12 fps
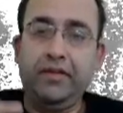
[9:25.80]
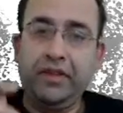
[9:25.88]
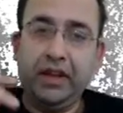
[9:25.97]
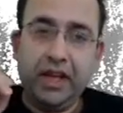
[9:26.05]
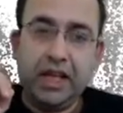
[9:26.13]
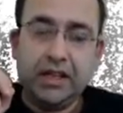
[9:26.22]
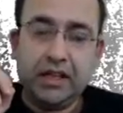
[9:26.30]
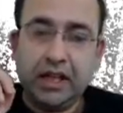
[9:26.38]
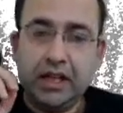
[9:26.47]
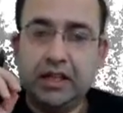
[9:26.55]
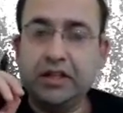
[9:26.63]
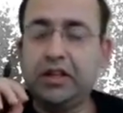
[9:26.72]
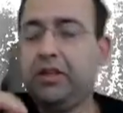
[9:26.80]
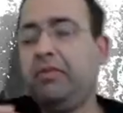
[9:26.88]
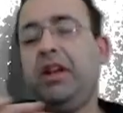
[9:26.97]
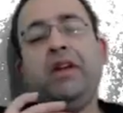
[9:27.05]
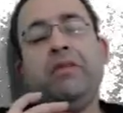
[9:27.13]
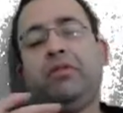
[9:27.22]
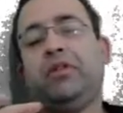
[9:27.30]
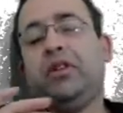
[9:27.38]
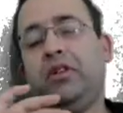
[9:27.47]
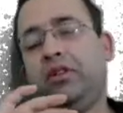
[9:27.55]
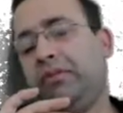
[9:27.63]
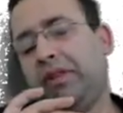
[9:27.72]
The next extremely
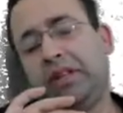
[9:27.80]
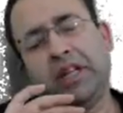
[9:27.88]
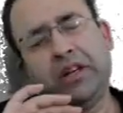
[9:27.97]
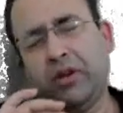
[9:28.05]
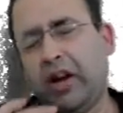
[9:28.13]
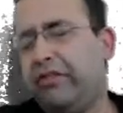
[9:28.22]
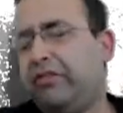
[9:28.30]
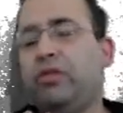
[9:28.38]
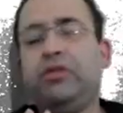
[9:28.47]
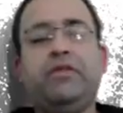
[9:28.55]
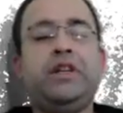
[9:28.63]
important topic that you have to know